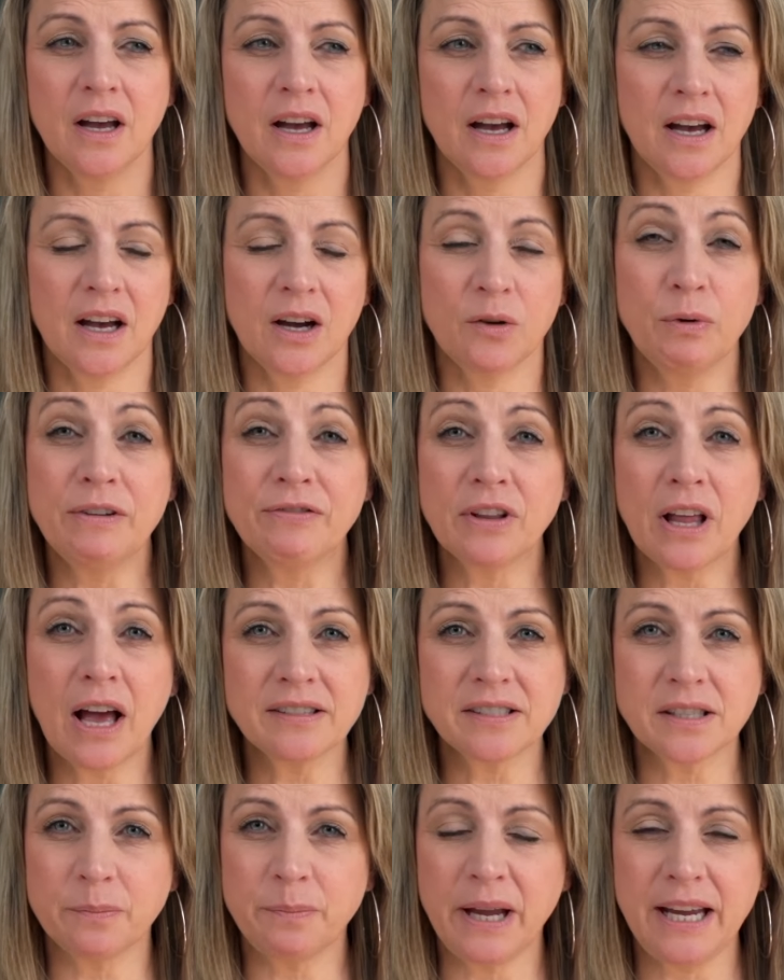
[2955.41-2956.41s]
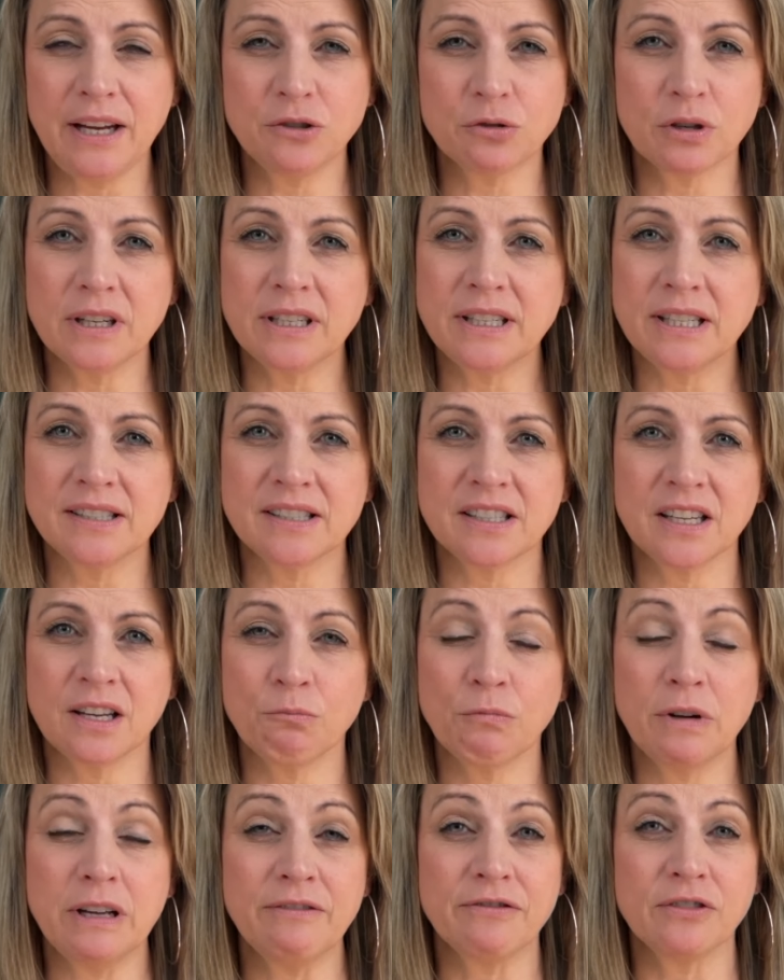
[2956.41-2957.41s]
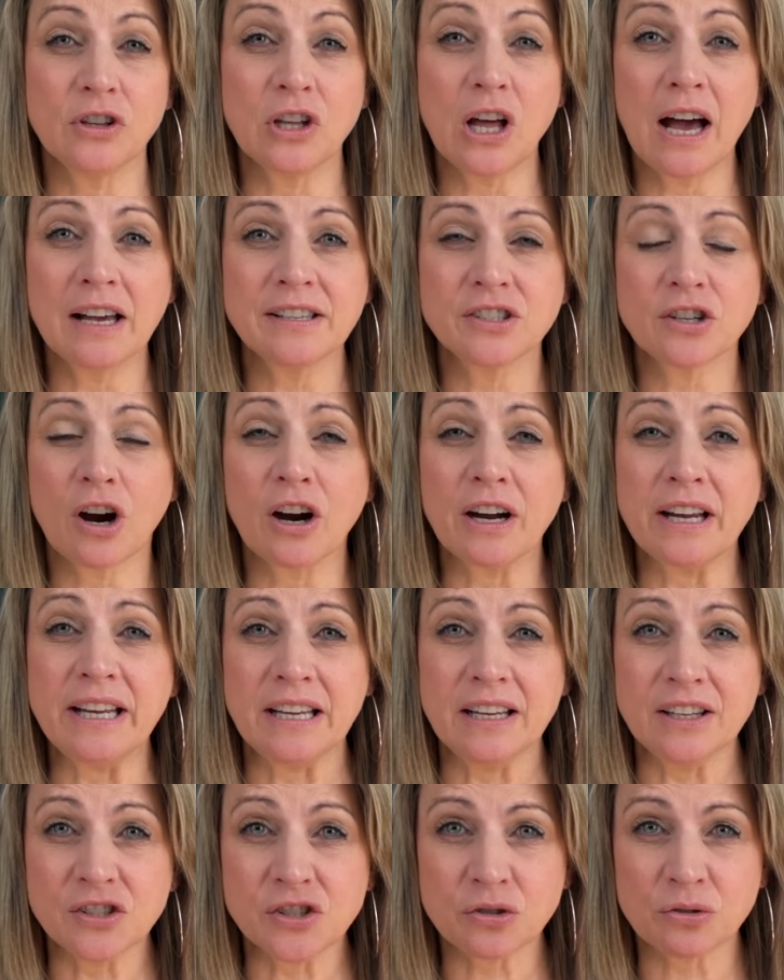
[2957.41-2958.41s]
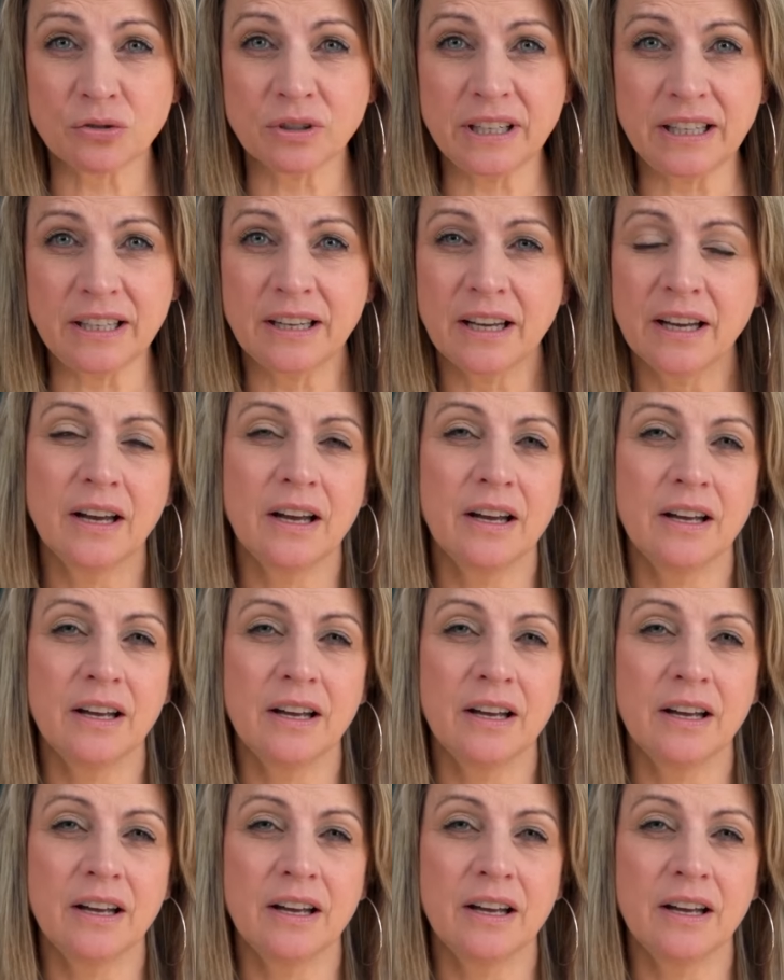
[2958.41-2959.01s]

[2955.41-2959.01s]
Uh, we've lost the patriotism. We've lost our history.